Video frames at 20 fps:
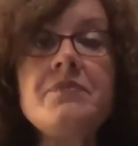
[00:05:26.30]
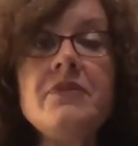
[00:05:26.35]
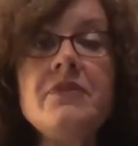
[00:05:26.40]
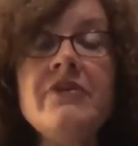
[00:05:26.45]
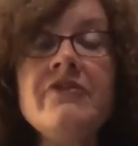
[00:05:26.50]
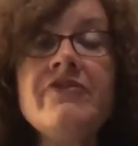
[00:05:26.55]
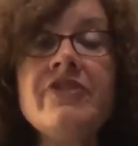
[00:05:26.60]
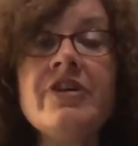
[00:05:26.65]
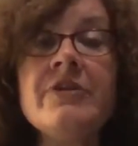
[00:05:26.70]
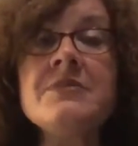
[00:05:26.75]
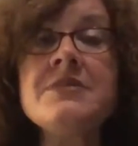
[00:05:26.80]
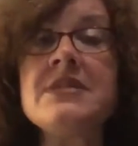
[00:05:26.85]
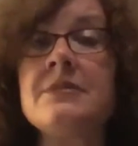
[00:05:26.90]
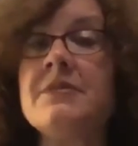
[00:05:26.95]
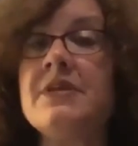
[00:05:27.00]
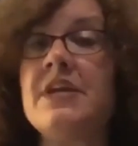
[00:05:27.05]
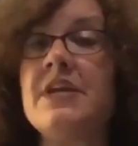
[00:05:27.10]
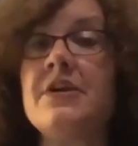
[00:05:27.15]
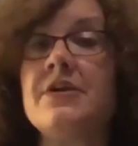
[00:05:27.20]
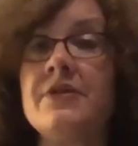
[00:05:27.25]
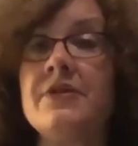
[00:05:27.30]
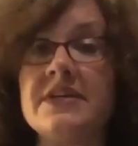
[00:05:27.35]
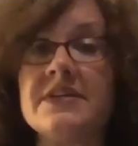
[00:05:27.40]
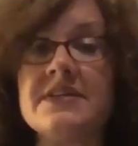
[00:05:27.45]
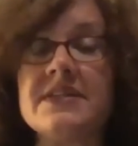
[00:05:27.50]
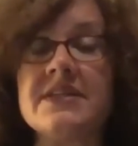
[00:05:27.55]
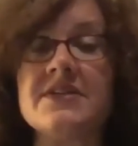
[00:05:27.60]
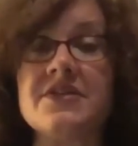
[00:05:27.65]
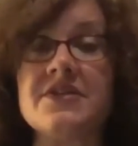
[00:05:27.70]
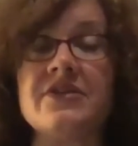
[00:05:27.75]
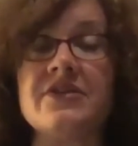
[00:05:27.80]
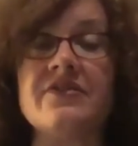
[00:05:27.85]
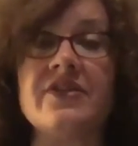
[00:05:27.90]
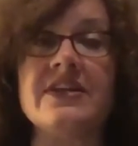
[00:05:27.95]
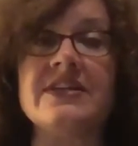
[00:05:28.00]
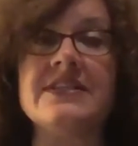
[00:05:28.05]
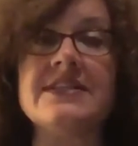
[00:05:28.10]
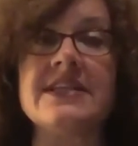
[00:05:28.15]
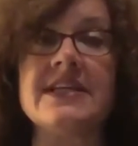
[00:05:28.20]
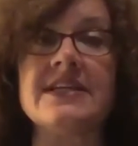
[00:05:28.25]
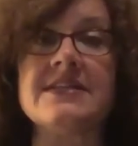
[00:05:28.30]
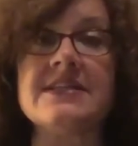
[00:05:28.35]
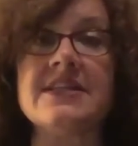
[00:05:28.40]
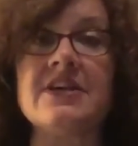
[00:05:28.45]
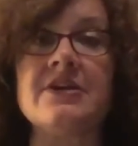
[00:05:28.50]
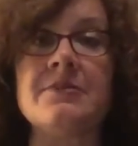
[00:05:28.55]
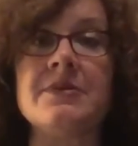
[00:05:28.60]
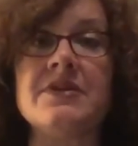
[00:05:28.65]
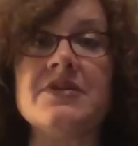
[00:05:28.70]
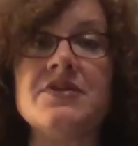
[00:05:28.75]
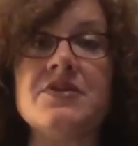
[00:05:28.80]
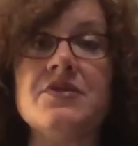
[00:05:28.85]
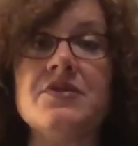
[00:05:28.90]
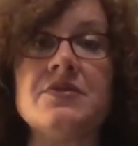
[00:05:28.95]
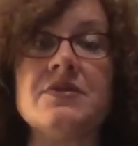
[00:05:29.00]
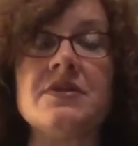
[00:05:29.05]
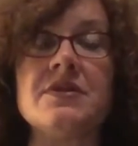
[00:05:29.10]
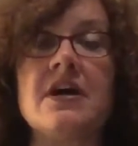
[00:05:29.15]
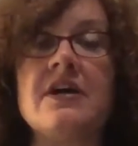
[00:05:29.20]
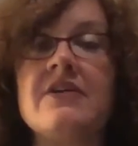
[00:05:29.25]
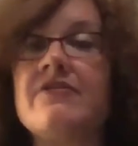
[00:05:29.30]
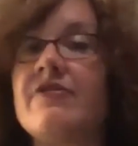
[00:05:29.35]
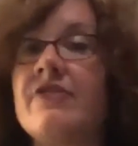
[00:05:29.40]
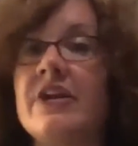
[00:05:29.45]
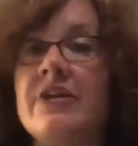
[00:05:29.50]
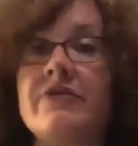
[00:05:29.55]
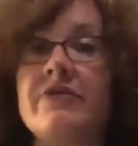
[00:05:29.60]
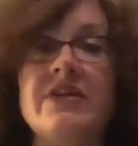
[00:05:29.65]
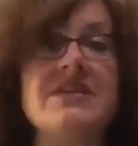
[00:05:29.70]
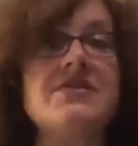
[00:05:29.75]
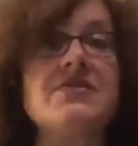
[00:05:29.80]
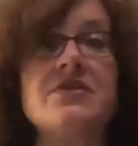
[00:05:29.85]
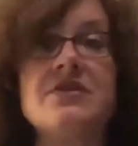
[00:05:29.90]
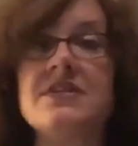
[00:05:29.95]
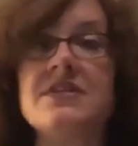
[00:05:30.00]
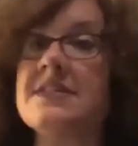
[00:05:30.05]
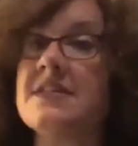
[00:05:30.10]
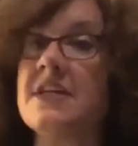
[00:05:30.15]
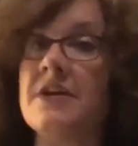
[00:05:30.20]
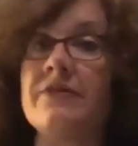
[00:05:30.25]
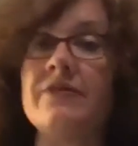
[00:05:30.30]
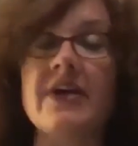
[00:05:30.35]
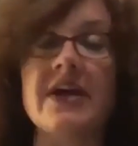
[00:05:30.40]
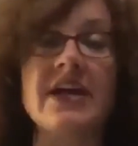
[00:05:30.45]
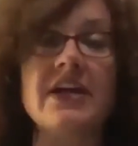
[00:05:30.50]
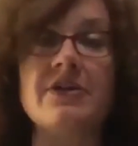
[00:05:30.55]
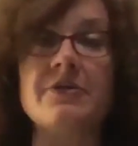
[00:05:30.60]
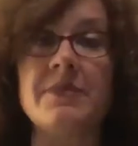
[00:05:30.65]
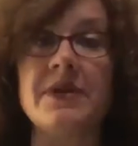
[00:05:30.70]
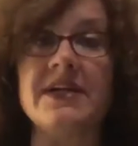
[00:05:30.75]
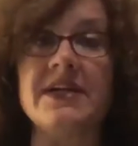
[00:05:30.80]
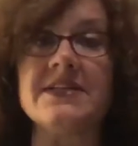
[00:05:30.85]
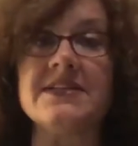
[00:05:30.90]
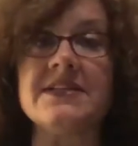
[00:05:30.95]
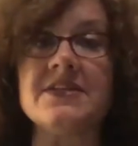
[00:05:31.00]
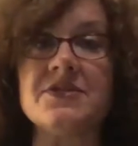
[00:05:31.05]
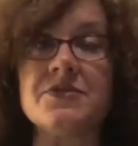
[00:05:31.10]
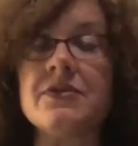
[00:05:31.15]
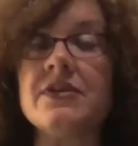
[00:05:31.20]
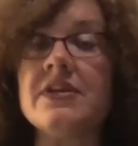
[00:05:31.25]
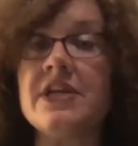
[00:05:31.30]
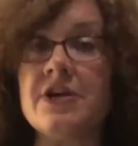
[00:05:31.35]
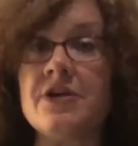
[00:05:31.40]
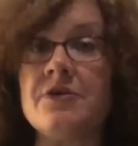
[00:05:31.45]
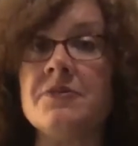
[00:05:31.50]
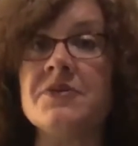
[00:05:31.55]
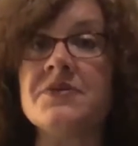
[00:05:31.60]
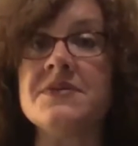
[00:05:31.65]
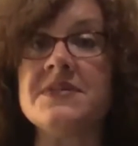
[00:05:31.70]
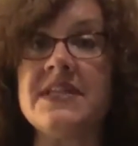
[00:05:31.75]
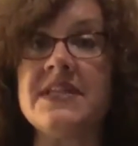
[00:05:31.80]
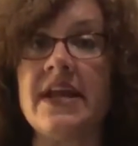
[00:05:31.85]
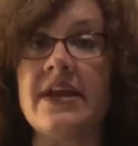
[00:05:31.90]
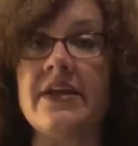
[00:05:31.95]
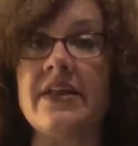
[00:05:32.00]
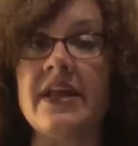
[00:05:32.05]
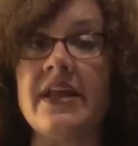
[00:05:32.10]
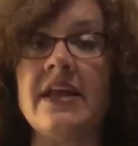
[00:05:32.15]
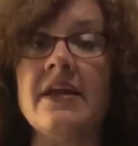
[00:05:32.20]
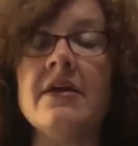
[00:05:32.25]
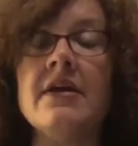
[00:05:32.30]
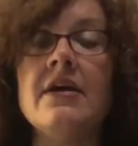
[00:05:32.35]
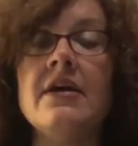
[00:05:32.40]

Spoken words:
from somebody who is a certified sex therapist, who's offering resources on a regular basis, really almost daily,